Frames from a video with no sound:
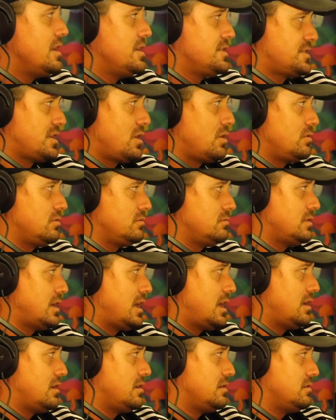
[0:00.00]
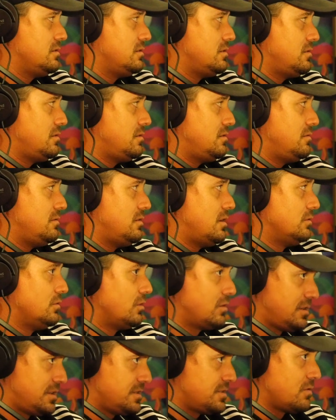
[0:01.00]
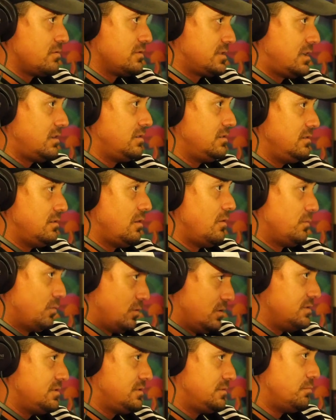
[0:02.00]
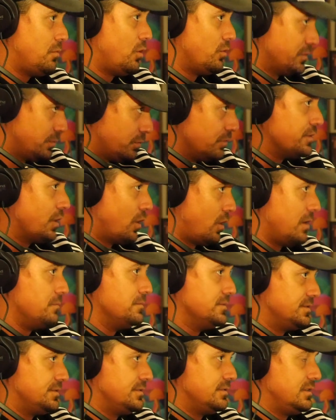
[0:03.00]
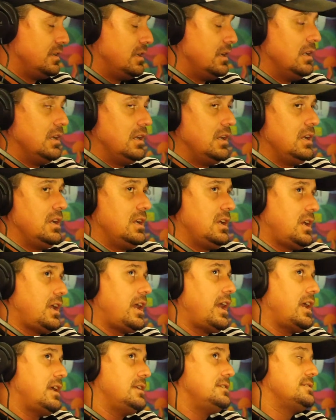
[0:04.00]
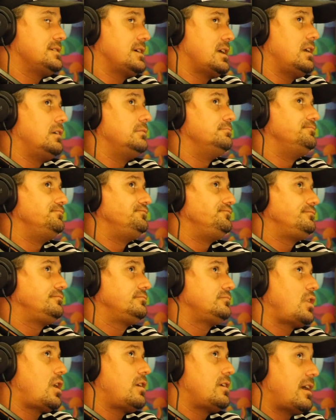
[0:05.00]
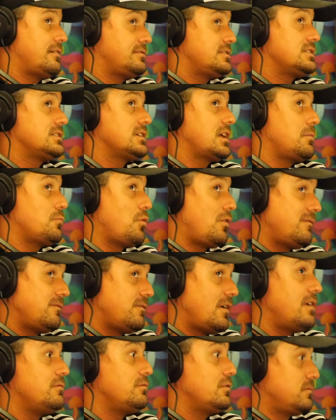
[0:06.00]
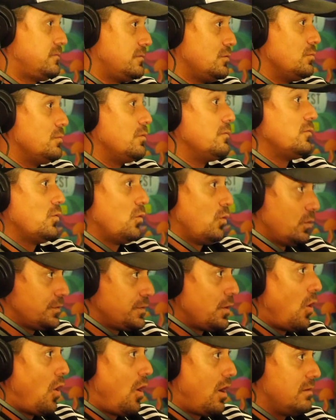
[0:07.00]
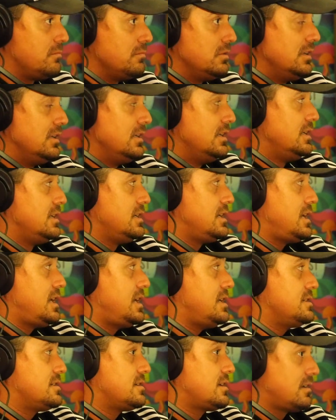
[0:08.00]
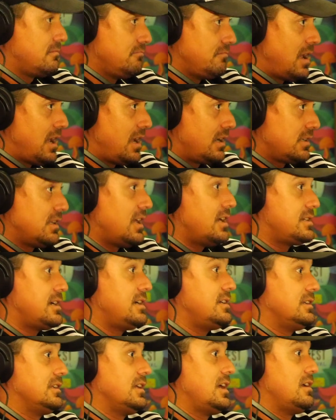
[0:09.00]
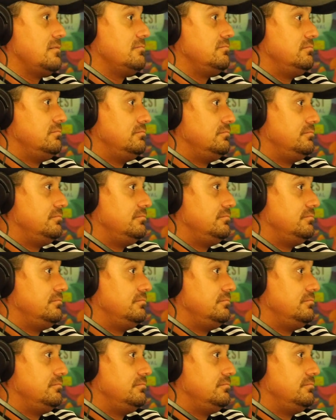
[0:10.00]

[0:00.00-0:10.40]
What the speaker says: So a lot of this content I've watched multiple times, and I'd have to say my favourite film of all time is Clarté de Lame.